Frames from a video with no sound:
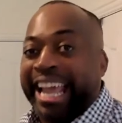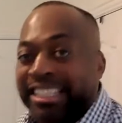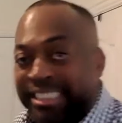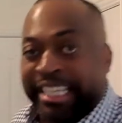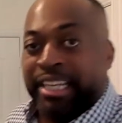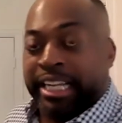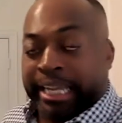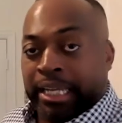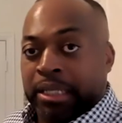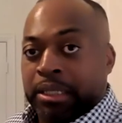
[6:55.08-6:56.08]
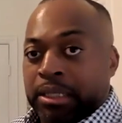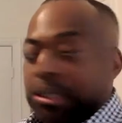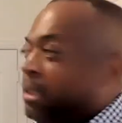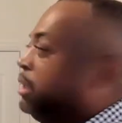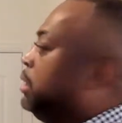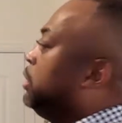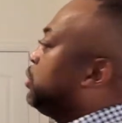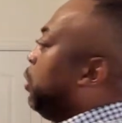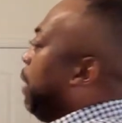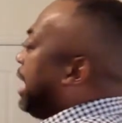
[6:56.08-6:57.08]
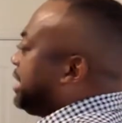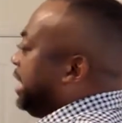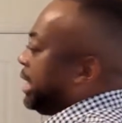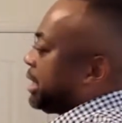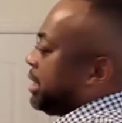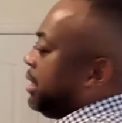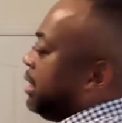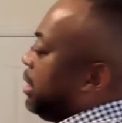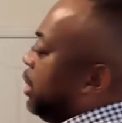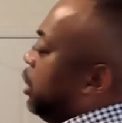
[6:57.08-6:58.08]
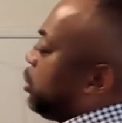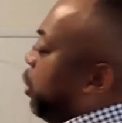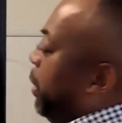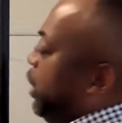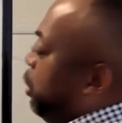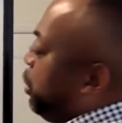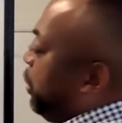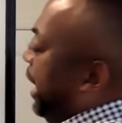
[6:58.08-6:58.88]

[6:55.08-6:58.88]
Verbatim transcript: instantly. So watch this. So when you do